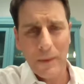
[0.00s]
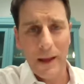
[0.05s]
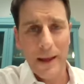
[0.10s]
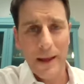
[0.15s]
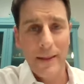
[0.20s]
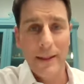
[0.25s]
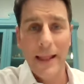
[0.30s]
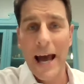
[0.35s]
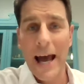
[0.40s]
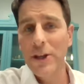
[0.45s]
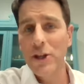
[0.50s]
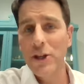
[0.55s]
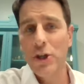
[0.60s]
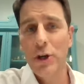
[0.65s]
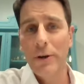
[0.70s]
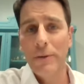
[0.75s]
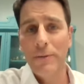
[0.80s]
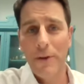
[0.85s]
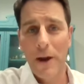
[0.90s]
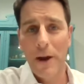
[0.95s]
And then last
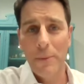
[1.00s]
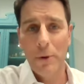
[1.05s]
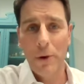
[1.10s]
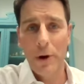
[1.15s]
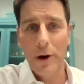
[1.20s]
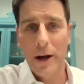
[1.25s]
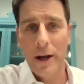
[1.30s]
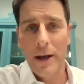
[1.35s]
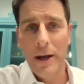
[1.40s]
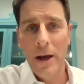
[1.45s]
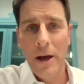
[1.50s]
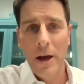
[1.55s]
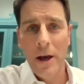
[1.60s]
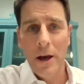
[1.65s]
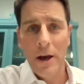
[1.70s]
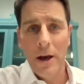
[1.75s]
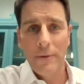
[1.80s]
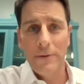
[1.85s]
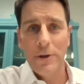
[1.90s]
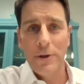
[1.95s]
year in February of